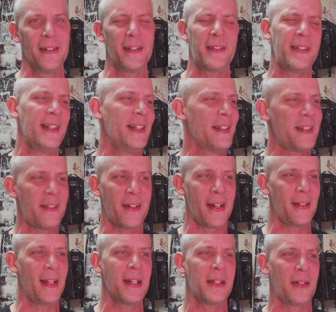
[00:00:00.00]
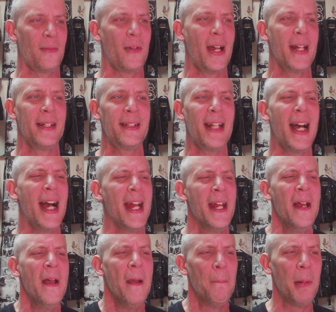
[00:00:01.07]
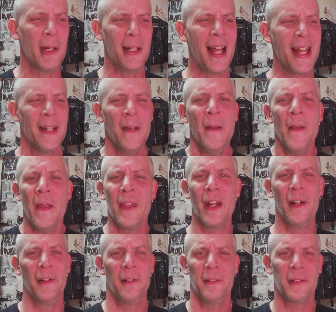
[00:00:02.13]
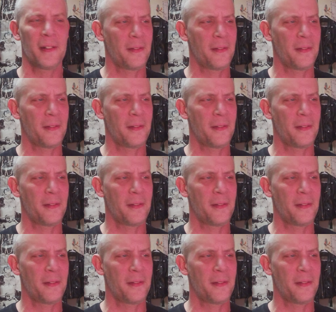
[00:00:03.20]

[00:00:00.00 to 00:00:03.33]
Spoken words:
You see the straight-laced white tie, but like they're